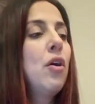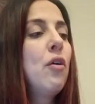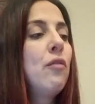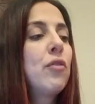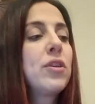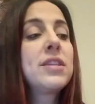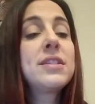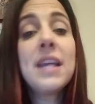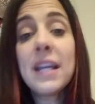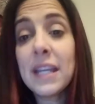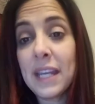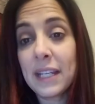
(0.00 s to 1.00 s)
For the
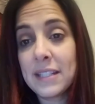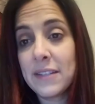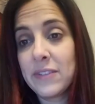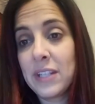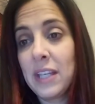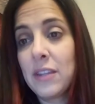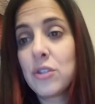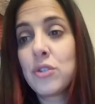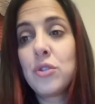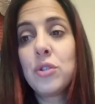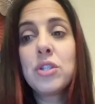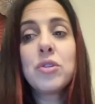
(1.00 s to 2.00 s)
second activity, the
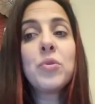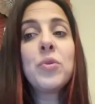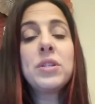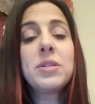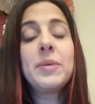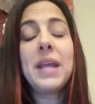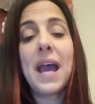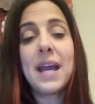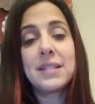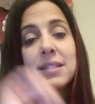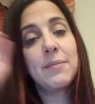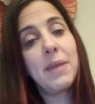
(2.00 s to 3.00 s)
students are going to be
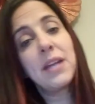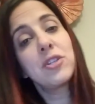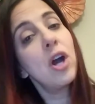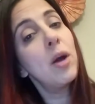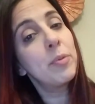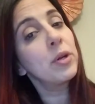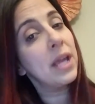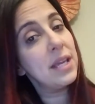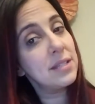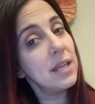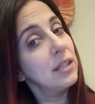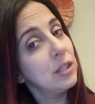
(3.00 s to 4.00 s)
asked to match uppercase
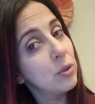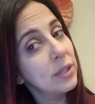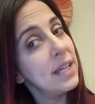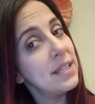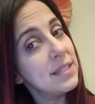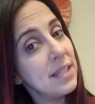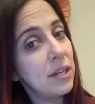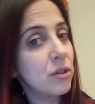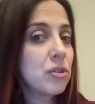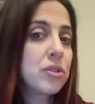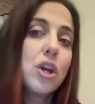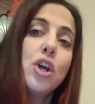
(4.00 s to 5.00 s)
and lowercase
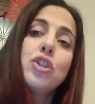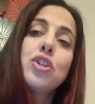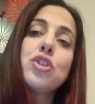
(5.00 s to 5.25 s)
letters to